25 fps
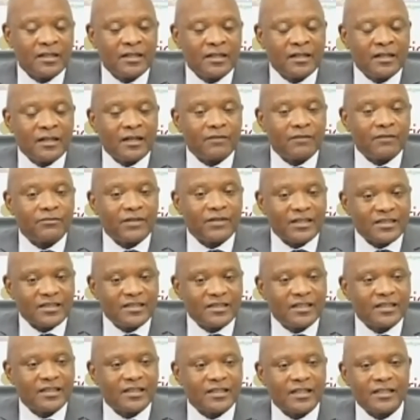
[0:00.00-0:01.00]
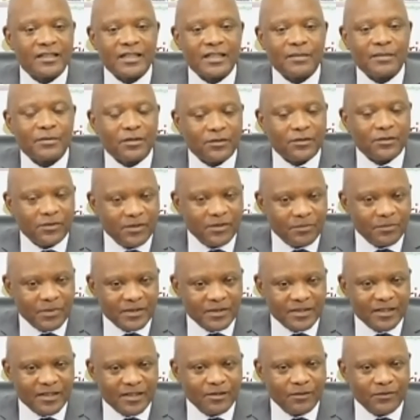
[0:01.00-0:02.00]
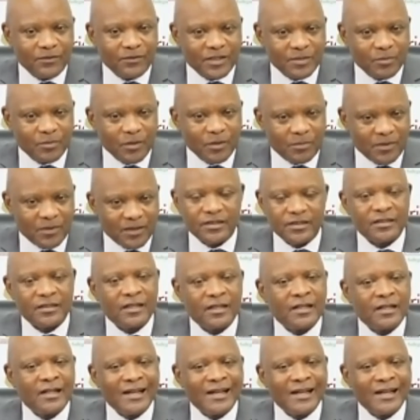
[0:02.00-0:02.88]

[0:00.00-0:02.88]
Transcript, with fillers: have vaccinated about 3% of its population.